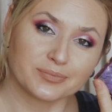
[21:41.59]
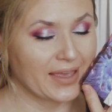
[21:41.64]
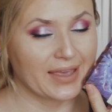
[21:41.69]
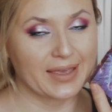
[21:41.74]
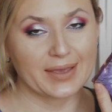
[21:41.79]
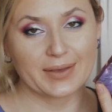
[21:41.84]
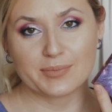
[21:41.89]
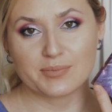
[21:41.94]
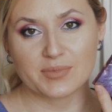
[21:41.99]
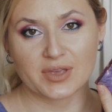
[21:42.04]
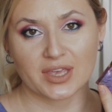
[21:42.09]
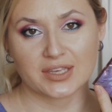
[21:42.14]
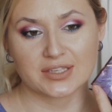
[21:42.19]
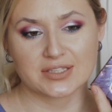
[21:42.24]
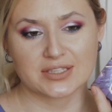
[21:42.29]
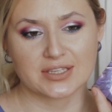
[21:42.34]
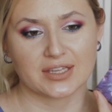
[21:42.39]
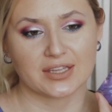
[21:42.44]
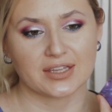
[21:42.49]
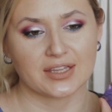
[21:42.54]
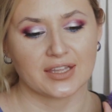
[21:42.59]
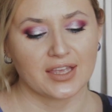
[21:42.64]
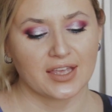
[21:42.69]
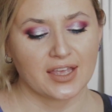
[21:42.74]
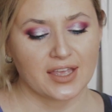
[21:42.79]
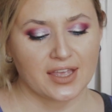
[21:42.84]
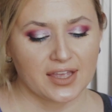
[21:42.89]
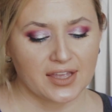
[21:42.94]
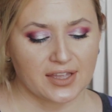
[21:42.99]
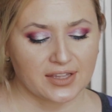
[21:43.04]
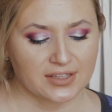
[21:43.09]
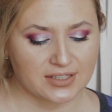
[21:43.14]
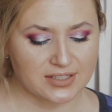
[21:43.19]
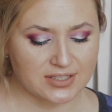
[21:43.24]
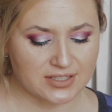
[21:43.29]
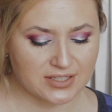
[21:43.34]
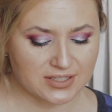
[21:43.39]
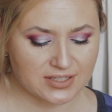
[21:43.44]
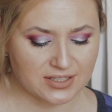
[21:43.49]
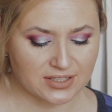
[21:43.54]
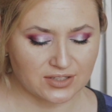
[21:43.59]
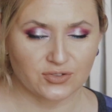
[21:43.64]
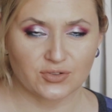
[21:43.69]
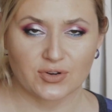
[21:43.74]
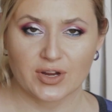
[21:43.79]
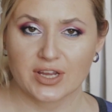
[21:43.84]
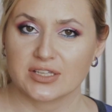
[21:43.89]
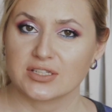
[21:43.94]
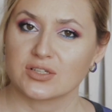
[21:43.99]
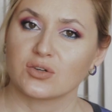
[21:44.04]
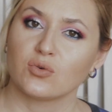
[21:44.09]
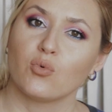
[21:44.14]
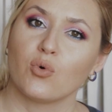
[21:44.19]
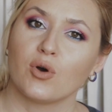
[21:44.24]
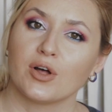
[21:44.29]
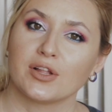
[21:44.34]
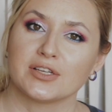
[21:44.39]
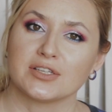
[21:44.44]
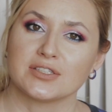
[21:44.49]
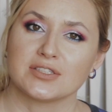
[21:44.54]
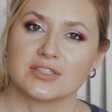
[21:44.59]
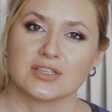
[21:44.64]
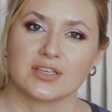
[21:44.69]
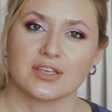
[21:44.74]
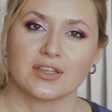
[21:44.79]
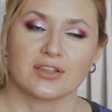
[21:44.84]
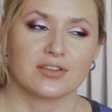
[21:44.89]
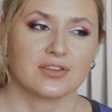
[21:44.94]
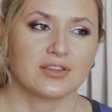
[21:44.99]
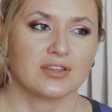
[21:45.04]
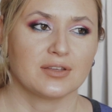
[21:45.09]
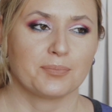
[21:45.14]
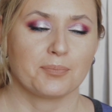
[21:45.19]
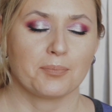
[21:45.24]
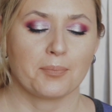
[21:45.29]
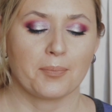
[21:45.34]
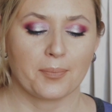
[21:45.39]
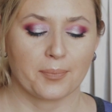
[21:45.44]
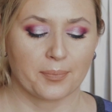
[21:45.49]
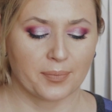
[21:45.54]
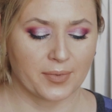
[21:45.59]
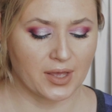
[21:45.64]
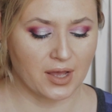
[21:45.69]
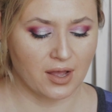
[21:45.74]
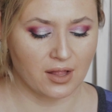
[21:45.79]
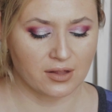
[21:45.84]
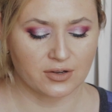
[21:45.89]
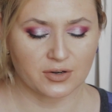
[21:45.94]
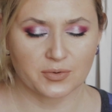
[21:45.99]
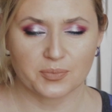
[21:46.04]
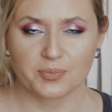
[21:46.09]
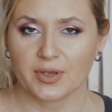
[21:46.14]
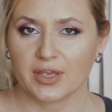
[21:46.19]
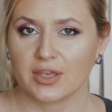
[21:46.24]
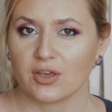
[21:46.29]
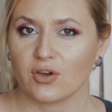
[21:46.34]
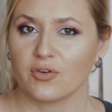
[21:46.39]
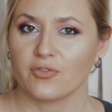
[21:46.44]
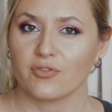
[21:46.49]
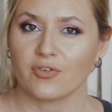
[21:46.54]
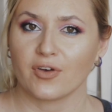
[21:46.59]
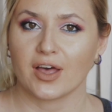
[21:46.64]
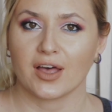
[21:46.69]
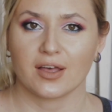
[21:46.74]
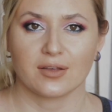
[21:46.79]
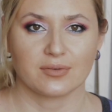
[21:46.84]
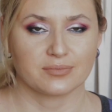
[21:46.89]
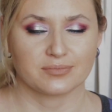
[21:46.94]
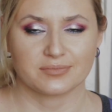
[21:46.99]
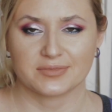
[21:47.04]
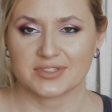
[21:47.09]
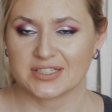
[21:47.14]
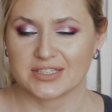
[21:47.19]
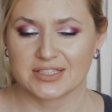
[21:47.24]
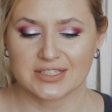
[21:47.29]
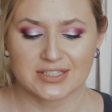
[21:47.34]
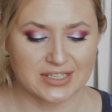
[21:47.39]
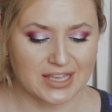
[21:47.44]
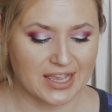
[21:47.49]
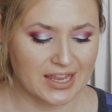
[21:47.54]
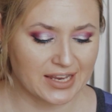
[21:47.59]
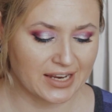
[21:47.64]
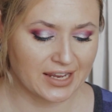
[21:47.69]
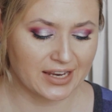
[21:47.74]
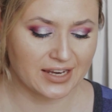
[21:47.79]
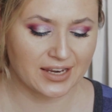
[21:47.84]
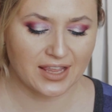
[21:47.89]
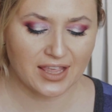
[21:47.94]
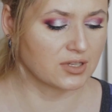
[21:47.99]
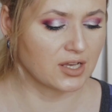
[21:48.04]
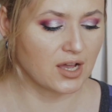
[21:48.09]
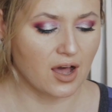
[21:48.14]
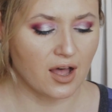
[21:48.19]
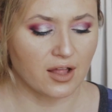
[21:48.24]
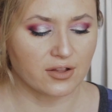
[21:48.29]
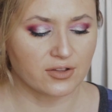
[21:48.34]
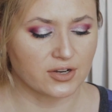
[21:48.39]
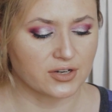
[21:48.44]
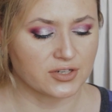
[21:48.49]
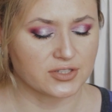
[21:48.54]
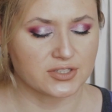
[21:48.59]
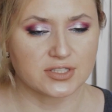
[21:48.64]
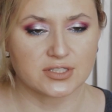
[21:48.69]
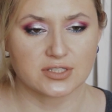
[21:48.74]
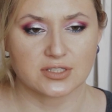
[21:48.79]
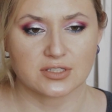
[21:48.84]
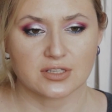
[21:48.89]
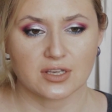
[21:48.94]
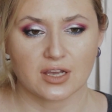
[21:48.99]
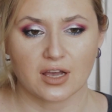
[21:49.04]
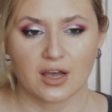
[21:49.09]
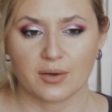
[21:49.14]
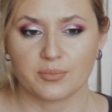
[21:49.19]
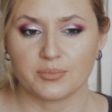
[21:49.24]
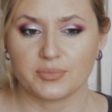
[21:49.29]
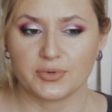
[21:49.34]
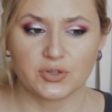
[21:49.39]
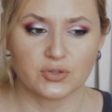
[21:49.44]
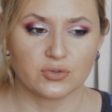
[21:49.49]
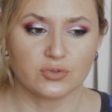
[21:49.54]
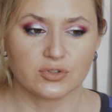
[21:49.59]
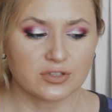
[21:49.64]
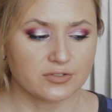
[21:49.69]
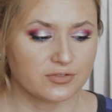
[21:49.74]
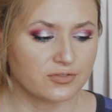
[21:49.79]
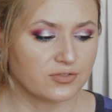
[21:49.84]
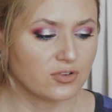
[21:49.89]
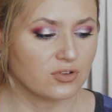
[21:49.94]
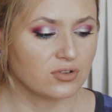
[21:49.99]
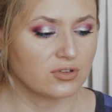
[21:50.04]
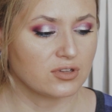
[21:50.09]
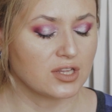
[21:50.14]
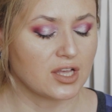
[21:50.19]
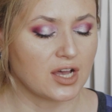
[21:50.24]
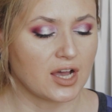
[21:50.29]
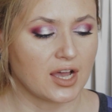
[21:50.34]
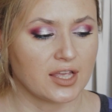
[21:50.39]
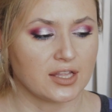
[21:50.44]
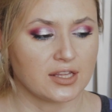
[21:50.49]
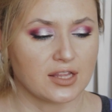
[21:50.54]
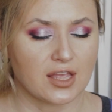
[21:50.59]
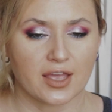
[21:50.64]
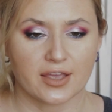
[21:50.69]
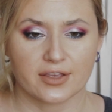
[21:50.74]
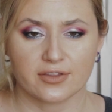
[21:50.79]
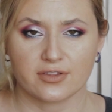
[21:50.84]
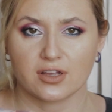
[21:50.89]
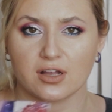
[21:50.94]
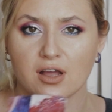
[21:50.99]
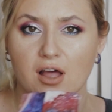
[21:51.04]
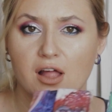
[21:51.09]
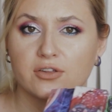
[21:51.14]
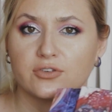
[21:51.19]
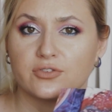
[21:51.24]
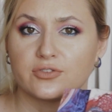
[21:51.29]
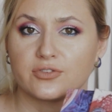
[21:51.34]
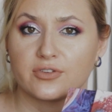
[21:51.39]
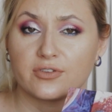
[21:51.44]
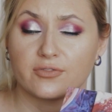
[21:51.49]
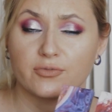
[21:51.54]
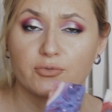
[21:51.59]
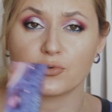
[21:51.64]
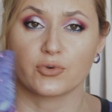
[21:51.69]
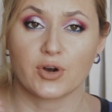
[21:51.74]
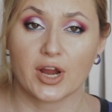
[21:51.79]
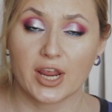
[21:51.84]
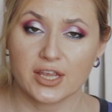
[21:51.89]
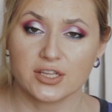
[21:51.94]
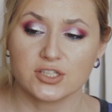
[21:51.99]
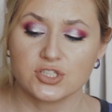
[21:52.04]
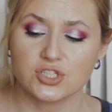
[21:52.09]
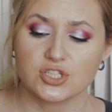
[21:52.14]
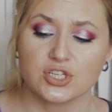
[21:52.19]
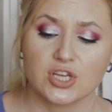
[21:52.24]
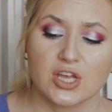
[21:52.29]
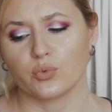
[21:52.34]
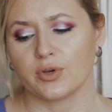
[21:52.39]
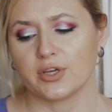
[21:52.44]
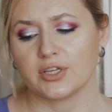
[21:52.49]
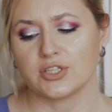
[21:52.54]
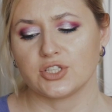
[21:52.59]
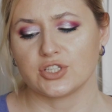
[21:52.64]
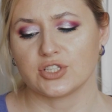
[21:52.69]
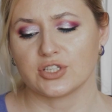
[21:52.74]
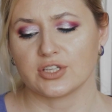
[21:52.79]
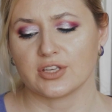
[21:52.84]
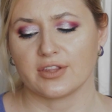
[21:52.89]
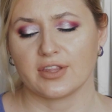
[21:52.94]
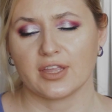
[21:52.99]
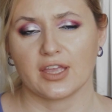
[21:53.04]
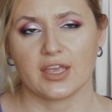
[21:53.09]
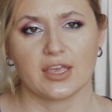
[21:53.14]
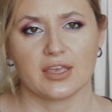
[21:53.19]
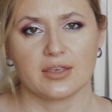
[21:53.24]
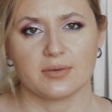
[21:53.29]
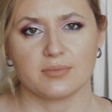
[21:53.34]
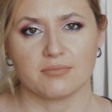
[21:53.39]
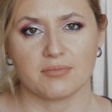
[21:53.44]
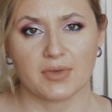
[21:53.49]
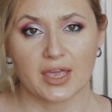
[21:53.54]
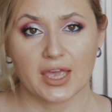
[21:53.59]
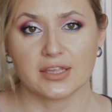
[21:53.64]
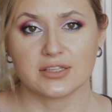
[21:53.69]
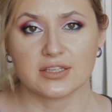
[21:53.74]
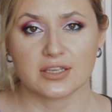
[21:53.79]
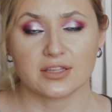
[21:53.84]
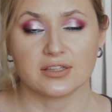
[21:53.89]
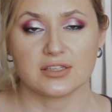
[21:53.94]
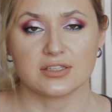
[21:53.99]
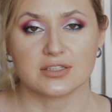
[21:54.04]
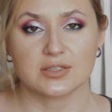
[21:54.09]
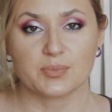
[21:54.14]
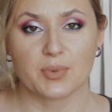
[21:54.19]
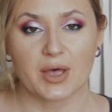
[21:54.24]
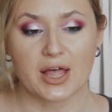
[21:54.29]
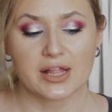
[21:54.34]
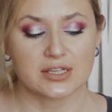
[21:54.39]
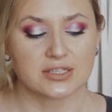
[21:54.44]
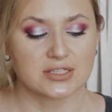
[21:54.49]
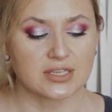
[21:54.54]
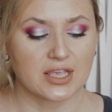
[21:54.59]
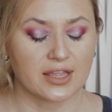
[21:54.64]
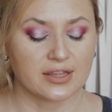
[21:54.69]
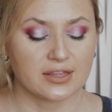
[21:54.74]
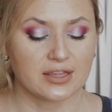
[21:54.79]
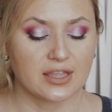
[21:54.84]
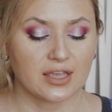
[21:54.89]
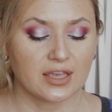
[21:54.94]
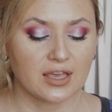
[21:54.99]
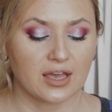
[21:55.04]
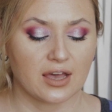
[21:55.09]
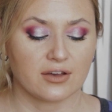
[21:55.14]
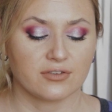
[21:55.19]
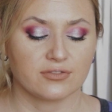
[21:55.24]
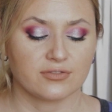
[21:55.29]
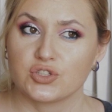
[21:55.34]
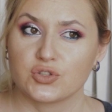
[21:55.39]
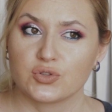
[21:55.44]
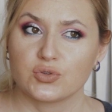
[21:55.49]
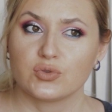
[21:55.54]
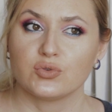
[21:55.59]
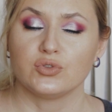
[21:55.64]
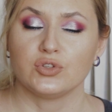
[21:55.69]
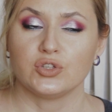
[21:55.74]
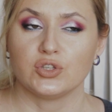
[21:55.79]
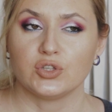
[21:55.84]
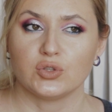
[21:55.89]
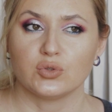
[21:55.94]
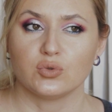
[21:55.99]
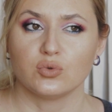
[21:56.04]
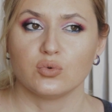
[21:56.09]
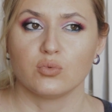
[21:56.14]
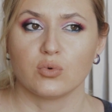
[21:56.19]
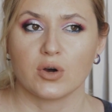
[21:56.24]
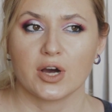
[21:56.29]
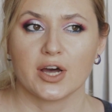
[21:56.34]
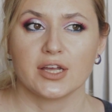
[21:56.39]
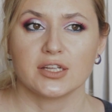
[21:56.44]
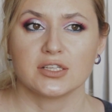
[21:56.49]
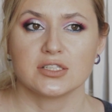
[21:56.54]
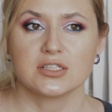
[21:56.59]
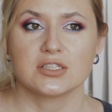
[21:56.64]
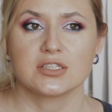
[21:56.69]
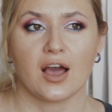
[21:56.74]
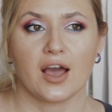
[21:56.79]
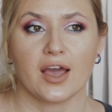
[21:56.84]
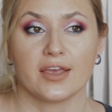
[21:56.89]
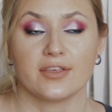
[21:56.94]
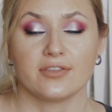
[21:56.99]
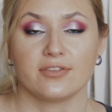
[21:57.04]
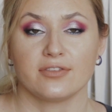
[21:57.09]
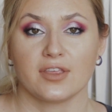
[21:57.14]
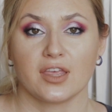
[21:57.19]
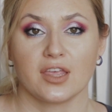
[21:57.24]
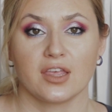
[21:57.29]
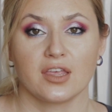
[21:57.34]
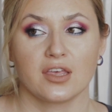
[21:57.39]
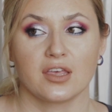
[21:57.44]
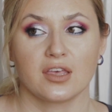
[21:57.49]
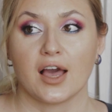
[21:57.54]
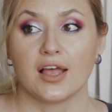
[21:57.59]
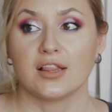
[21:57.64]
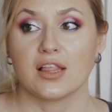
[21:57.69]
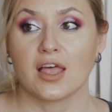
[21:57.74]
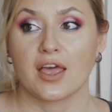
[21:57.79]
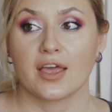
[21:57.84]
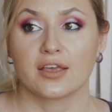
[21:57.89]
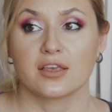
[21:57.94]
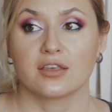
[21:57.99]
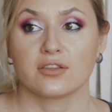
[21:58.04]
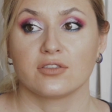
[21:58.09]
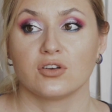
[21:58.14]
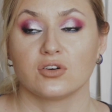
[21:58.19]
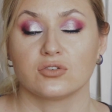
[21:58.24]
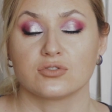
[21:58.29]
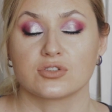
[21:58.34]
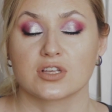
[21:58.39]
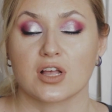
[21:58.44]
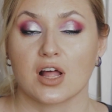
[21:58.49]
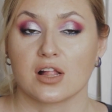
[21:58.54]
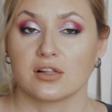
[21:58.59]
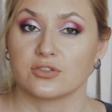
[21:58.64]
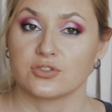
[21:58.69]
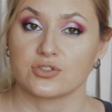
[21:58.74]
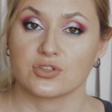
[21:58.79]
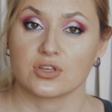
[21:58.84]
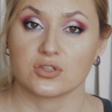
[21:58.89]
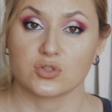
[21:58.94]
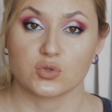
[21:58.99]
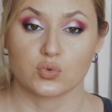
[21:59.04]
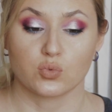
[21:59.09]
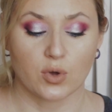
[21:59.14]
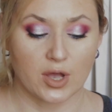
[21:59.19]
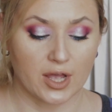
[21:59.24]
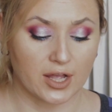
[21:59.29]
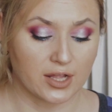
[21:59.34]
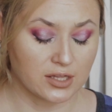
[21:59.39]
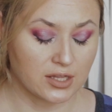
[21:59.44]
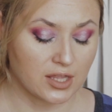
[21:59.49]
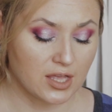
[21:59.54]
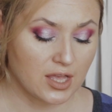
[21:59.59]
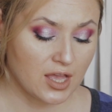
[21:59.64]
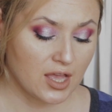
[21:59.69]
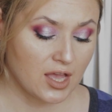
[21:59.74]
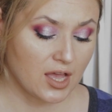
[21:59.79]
Amazing. This is a great quality. The color payoff, stunning. Colors are beautiful. I like the color range which they made in these palettes, and they have 2 new ones. I think I like those colors as well.